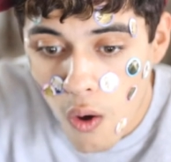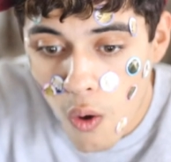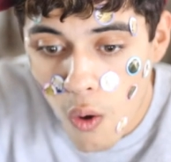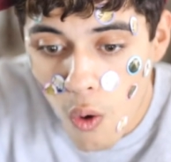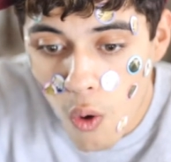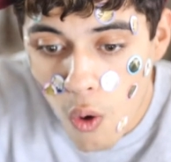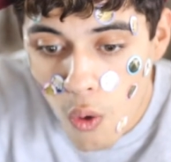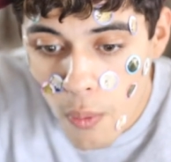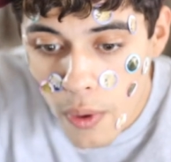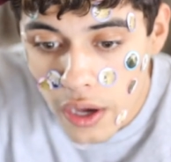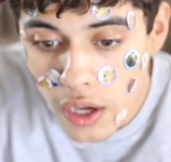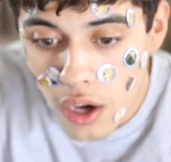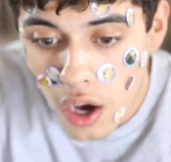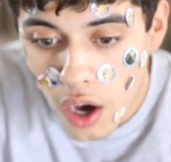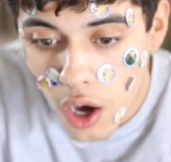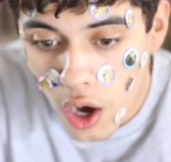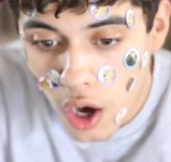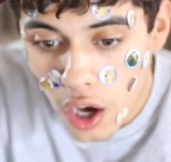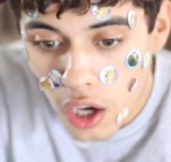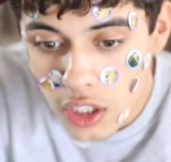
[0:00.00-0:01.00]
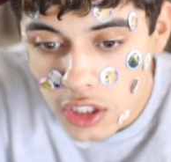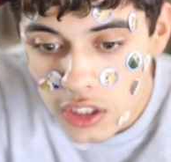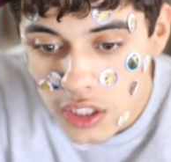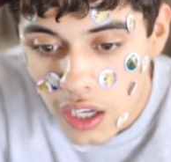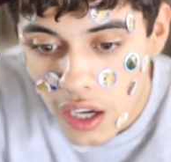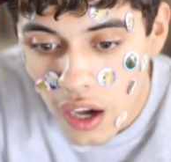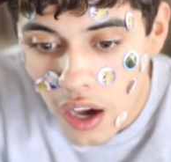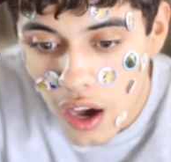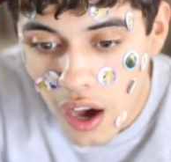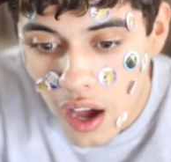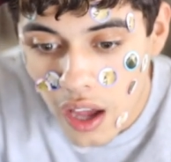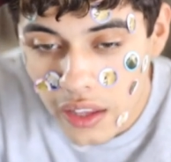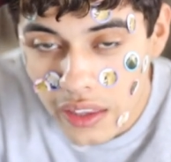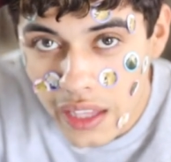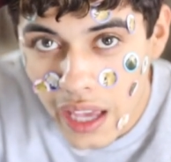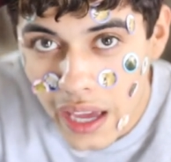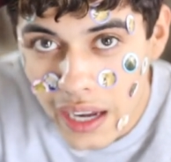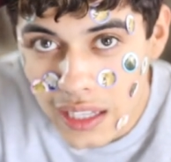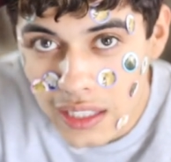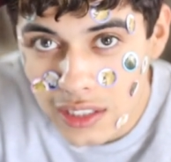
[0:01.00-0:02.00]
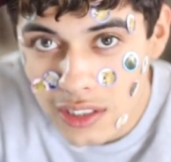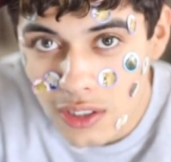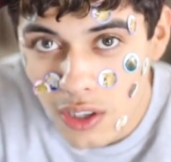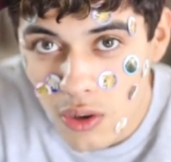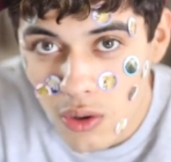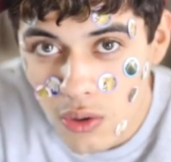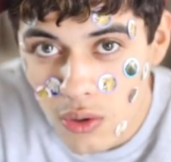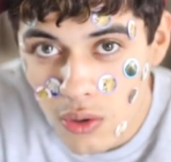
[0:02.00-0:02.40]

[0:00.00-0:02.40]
Oh my gosh. That is so